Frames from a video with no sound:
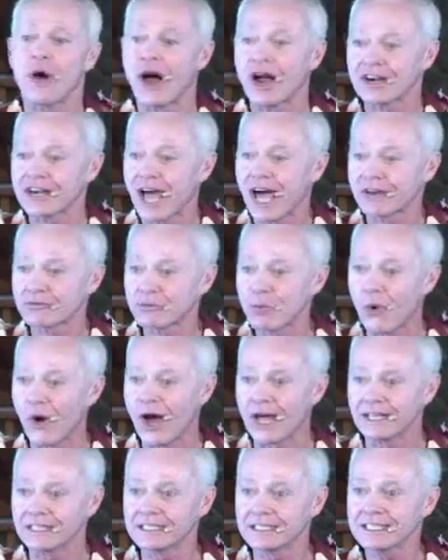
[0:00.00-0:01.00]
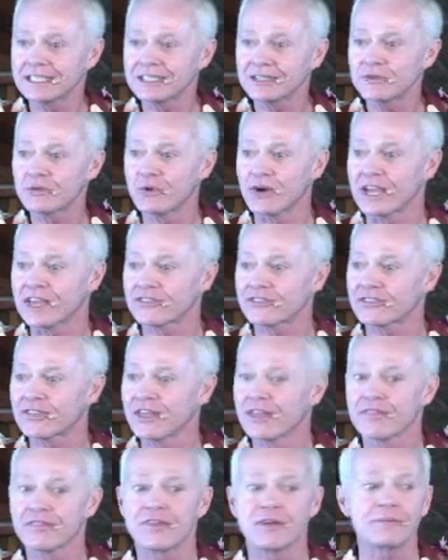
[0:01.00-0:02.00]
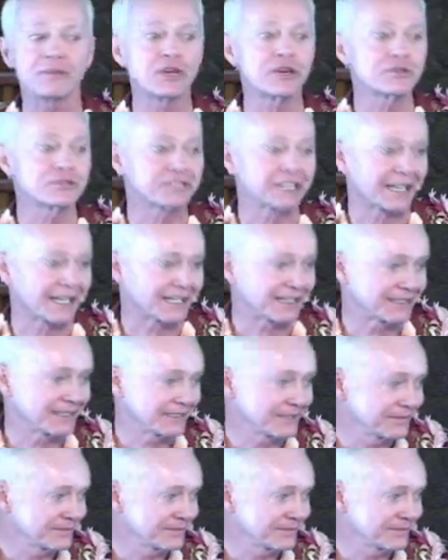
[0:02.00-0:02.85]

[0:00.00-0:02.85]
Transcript: are not one with the music.